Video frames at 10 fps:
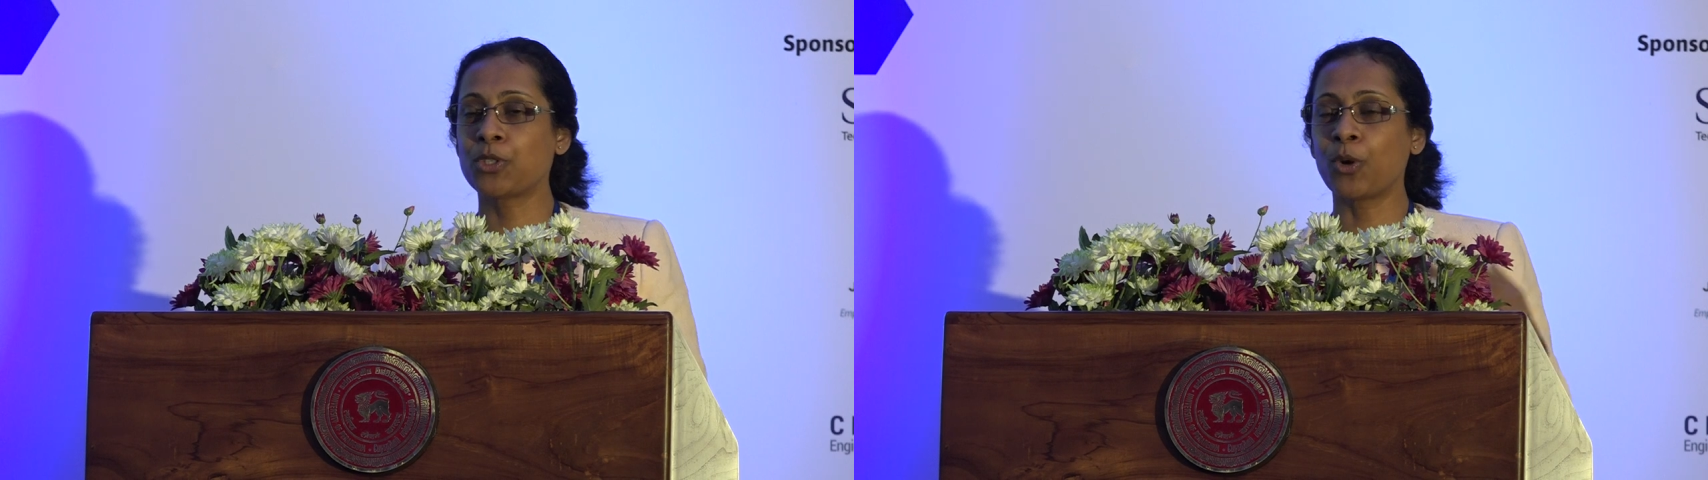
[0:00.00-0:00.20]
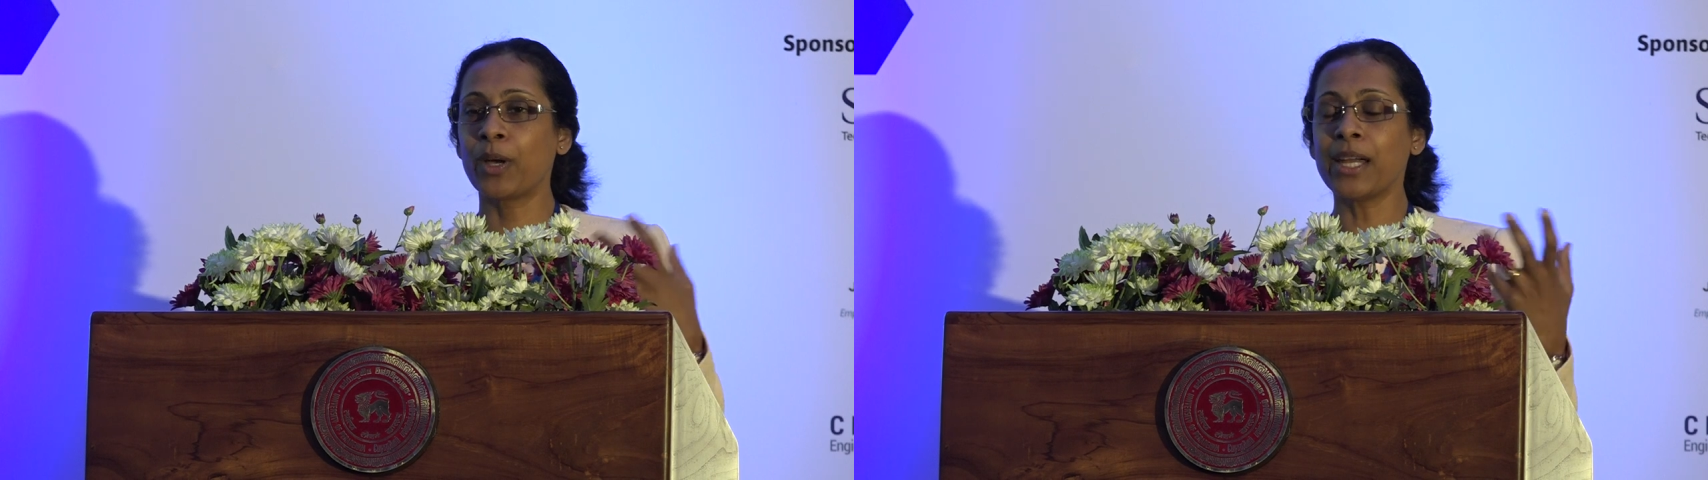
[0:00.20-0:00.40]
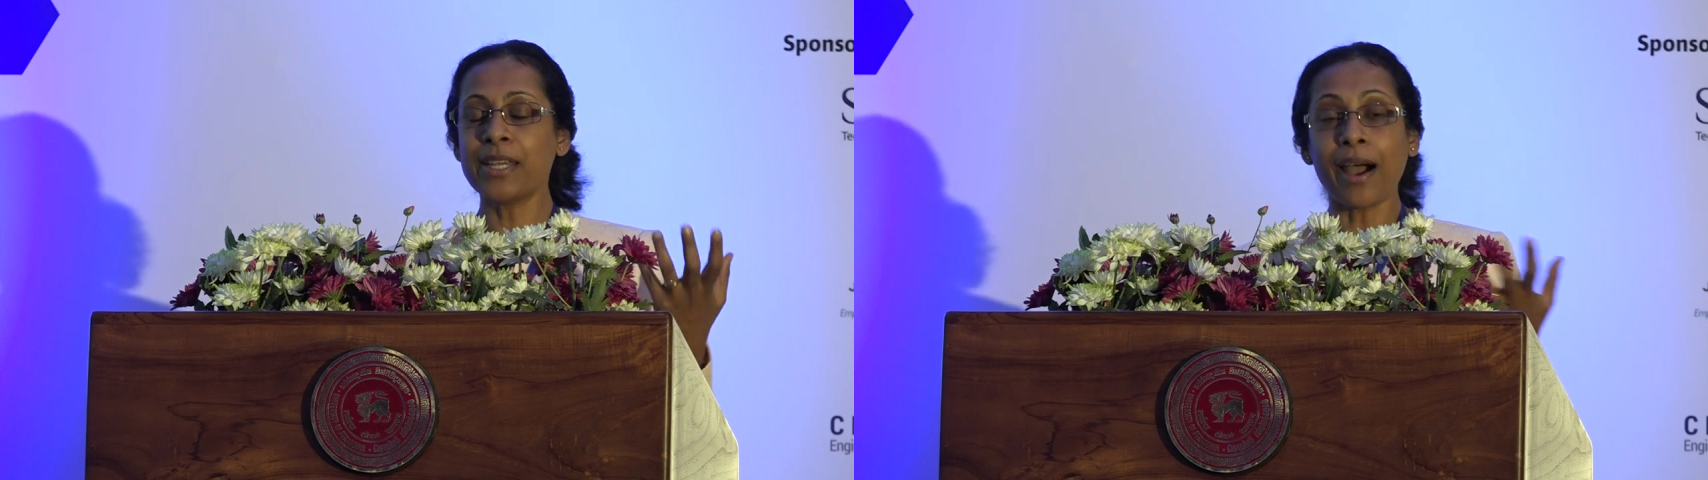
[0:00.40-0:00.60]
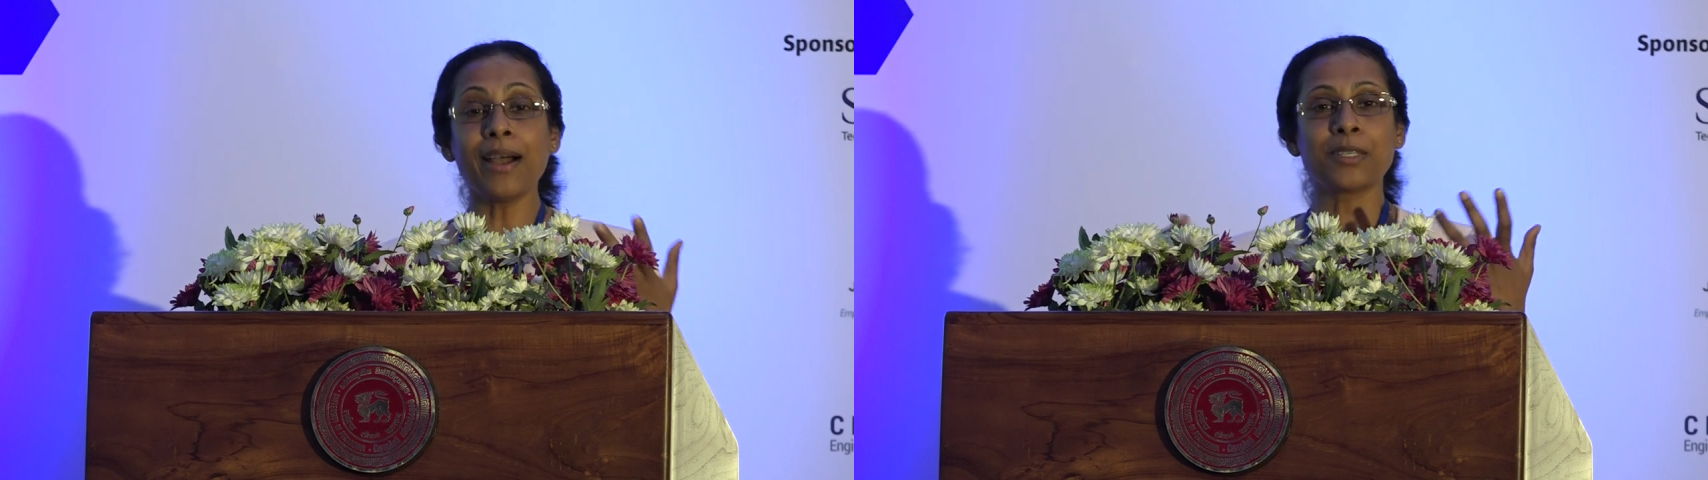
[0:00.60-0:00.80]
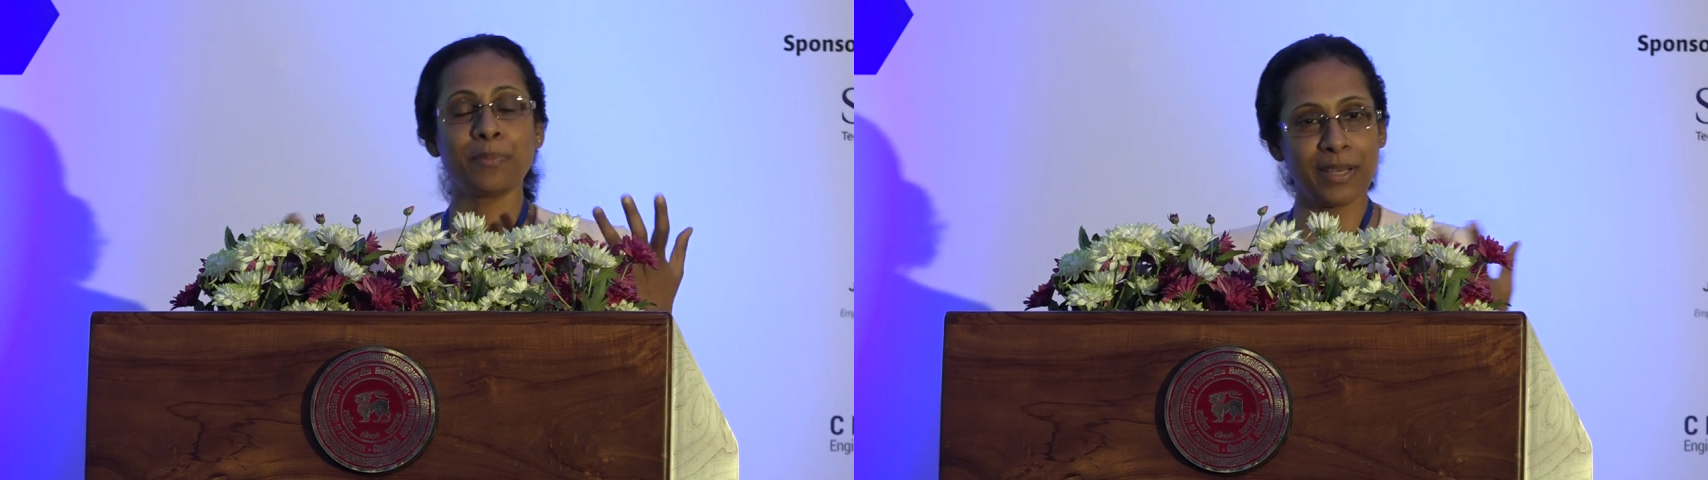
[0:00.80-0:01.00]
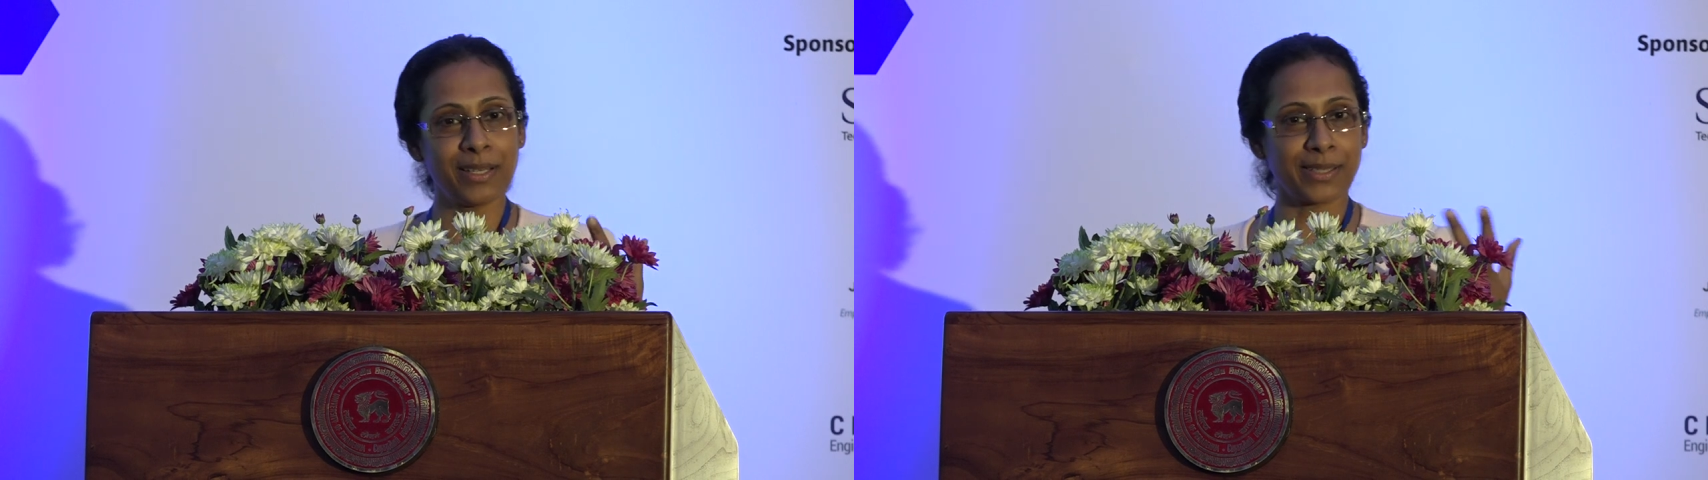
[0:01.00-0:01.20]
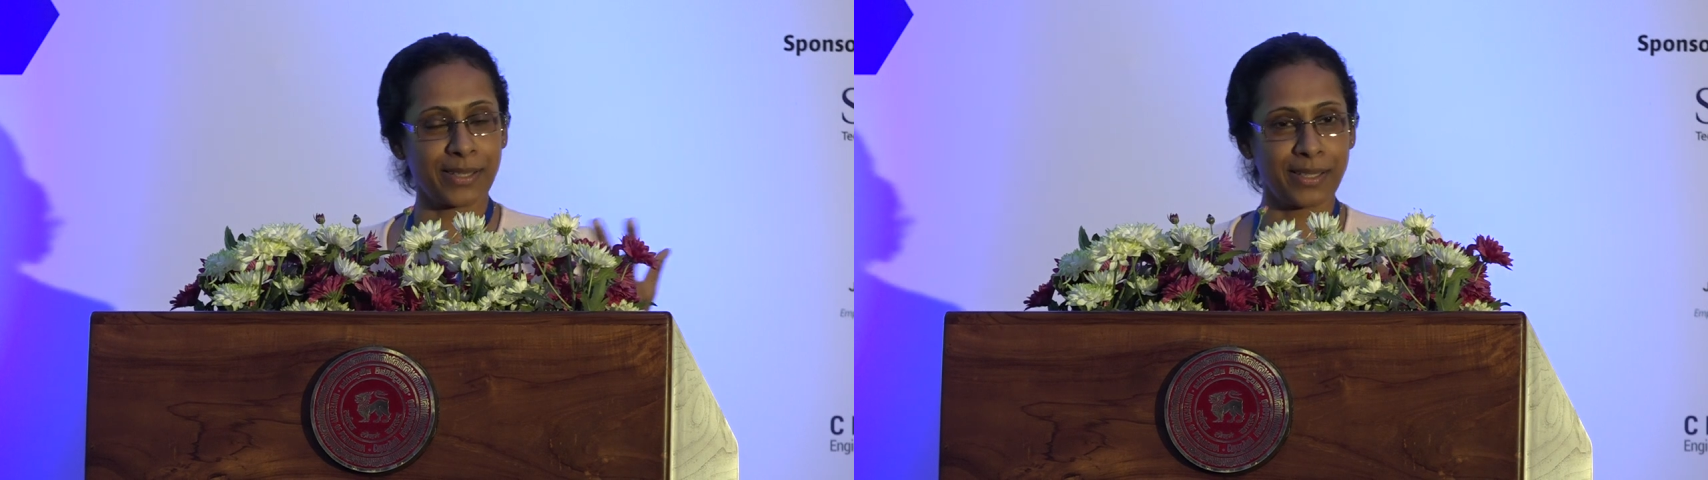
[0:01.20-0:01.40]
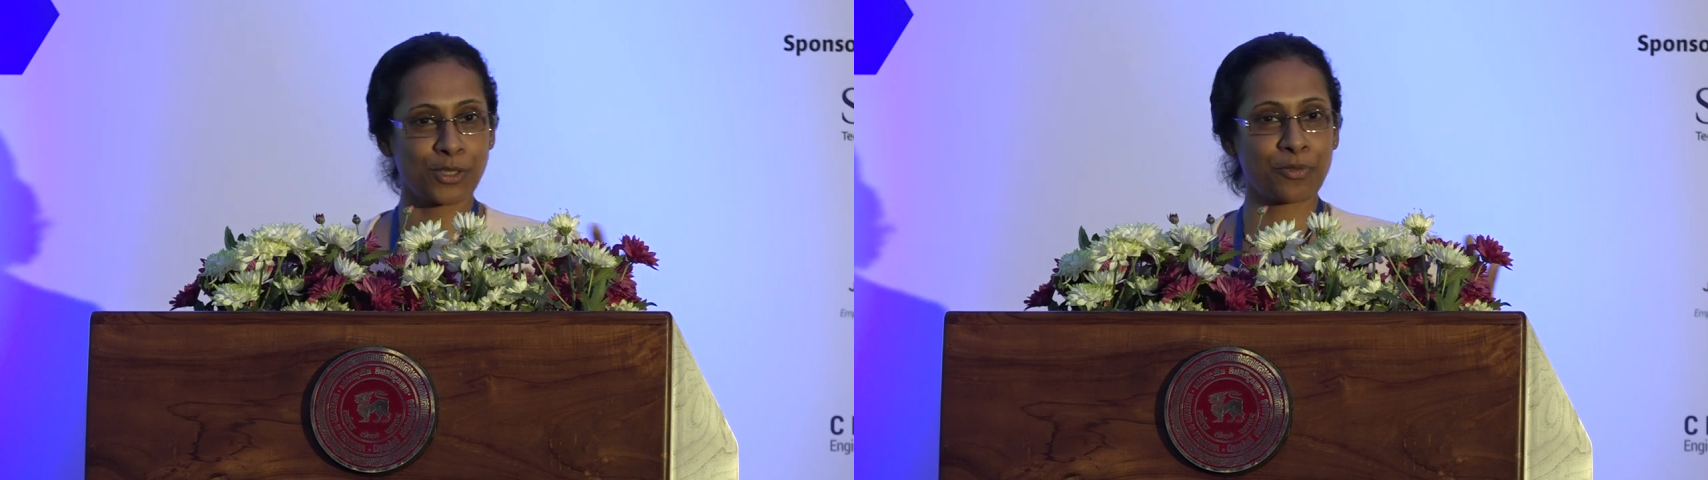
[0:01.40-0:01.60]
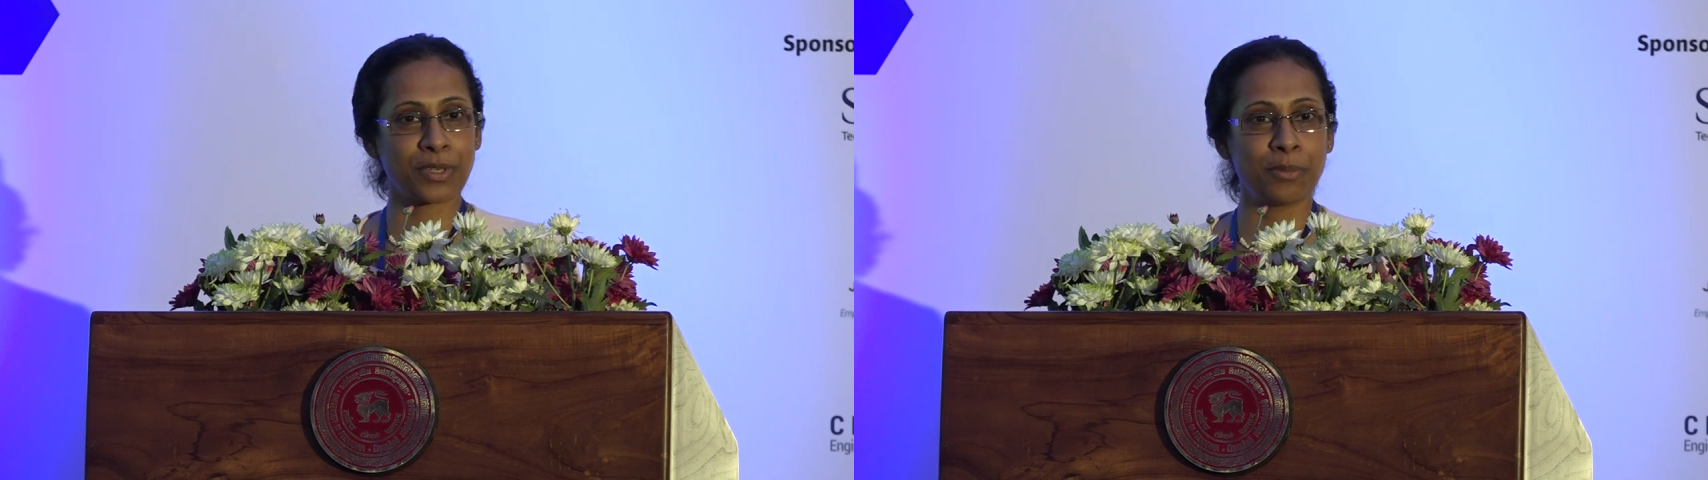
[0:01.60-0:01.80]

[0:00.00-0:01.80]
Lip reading: So it does build a sense of